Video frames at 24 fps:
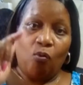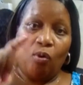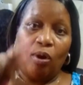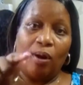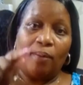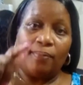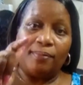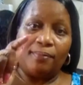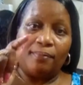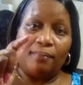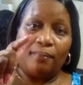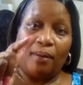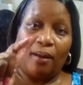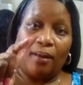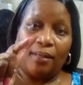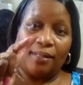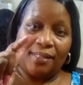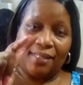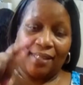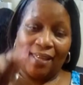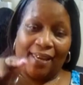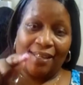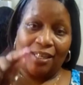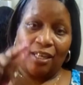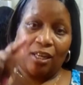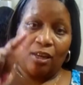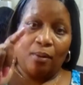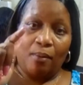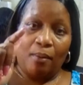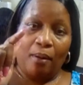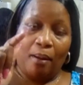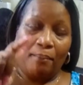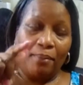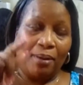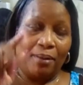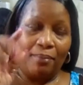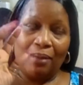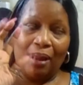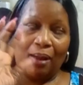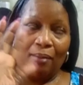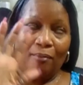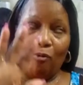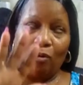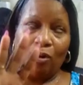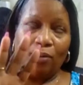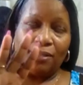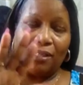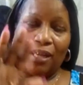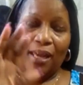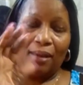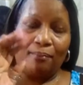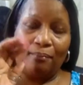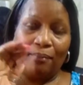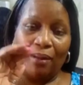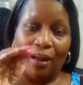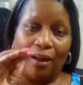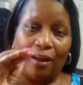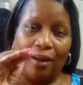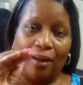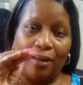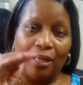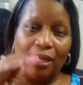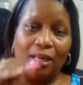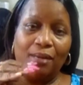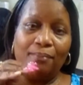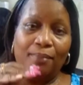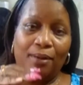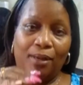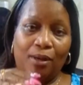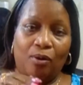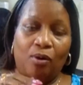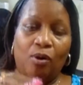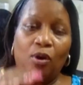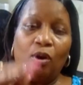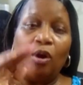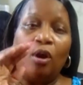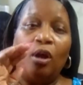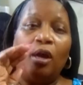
website. My email.